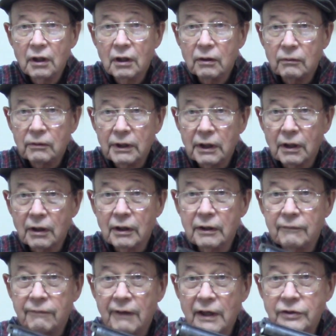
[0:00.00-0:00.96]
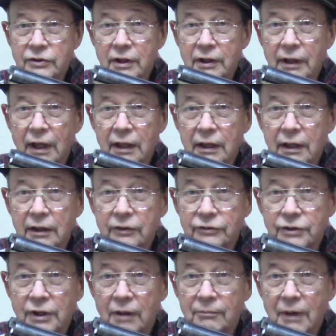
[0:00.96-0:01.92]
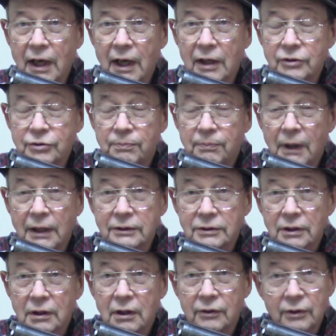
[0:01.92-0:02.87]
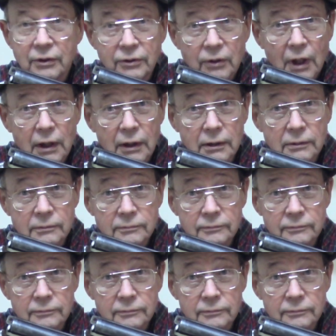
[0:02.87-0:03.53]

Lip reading: we are investigating some aspects of the drilling.